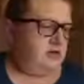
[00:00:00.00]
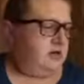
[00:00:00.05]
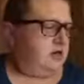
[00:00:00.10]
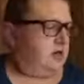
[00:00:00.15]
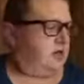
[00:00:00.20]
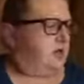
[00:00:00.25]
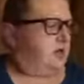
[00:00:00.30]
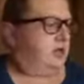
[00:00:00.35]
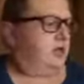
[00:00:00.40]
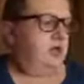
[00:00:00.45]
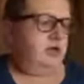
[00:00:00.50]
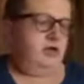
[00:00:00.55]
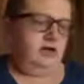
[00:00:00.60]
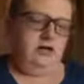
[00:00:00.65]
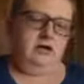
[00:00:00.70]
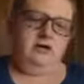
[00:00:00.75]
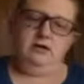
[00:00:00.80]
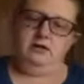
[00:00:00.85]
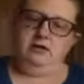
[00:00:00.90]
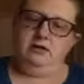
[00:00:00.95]

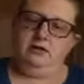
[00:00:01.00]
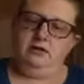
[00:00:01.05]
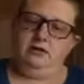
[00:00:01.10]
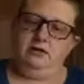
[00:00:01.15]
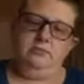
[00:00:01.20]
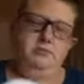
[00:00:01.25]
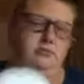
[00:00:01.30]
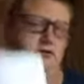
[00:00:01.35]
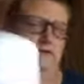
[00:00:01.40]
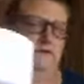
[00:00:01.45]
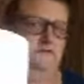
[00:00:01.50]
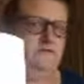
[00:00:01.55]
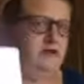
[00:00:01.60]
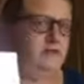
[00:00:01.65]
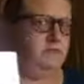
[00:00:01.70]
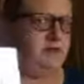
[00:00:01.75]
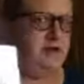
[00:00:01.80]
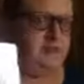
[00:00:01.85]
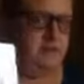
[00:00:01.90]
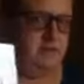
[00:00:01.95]
and
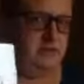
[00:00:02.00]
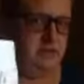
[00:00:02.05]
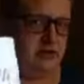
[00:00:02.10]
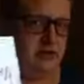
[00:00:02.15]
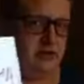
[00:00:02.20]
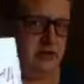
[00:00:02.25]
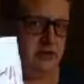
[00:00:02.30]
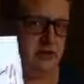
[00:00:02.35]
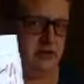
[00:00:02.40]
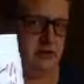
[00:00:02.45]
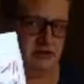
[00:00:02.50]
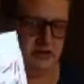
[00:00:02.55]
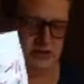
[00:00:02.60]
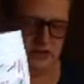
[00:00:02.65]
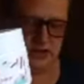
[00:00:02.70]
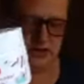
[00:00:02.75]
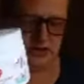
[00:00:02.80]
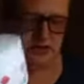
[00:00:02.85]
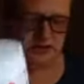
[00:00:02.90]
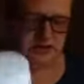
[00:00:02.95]
Perfect
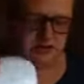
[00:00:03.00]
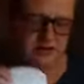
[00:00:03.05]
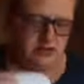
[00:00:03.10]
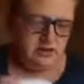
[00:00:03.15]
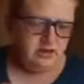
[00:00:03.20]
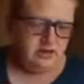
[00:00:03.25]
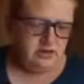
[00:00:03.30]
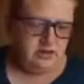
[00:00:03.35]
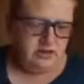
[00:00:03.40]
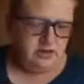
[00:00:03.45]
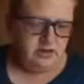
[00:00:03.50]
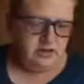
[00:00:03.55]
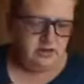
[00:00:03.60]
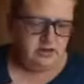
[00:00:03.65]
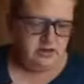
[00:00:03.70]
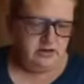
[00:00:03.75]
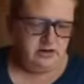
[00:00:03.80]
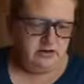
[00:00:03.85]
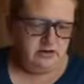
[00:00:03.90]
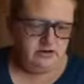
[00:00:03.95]
Peppermint.
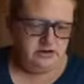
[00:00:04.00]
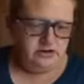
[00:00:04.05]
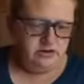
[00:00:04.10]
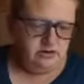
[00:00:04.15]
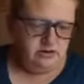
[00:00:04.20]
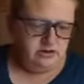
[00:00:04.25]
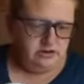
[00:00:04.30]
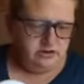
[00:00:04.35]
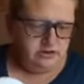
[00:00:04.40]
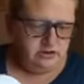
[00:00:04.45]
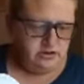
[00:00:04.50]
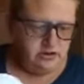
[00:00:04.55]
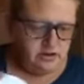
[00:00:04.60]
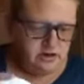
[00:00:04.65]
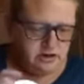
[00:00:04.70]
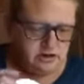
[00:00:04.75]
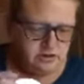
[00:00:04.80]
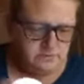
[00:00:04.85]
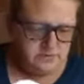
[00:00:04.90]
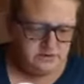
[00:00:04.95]
And our sugar
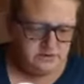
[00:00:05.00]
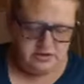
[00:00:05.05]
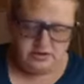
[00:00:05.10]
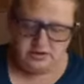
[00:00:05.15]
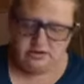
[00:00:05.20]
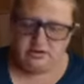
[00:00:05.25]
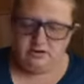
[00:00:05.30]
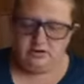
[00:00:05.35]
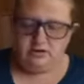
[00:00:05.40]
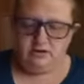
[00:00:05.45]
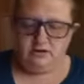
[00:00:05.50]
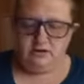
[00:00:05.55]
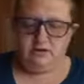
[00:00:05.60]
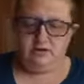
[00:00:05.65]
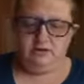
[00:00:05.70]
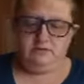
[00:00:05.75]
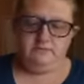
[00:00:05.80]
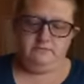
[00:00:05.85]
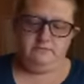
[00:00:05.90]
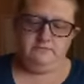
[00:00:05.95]
scrubs
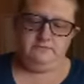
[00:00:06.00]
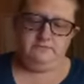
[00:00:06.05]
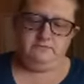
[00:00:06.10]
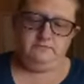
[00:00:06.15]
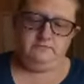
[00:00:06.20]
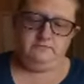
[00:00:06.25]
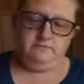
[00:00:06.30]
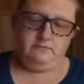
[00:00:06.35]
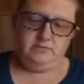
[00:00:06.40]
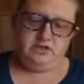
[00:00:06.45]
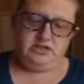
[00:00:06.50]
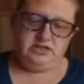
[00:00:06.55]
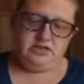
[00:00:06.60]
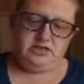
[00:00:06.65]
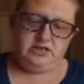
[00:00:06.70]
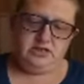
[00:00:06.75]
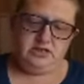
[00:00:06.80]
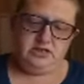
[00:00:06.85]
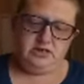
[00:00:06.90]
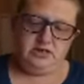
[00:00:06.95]
um,
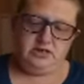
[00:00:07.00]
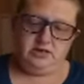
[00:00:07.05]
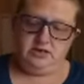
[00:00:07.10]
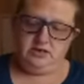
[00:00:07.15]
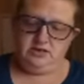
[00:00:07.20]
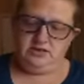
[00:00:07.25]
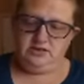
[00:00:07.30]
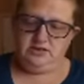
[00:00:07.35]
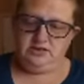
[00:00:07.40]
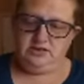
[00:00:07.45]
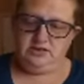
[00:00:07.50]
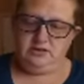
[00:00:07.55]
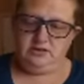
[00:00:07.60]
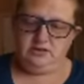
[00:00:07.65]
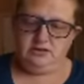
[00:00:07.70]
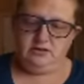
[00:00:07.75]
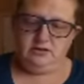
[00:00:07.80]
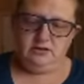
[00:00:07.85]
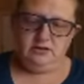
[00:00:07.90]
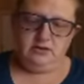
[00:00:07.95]
says,
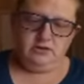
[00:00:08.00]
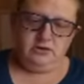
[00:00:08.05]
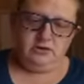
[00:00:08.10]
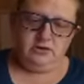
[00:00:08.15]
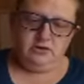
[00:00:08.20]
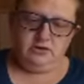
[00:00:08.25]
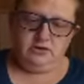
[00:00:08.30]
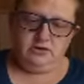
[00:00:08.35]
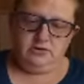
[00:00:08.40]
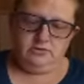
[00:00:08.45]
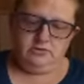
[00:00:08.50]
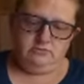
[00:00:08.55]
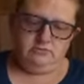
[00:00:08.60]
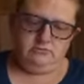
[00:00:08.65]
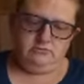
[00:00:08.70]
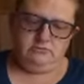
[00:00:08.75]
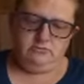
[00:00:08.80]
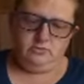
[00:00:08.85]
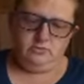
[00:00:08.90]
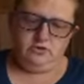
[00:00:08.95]

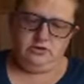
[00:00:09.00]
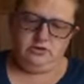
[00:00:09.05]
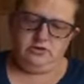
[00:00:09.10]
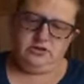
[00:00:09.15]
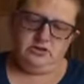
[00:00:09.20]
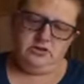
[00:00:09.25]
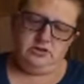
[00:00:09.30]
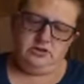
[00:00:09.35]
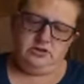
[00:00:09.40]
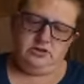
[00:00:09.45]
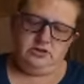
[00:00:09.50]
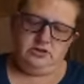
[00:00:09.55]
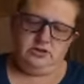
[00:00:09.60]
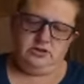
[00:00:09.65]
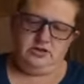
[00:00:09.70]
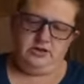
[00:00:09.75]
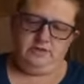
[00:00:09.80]
where does it say?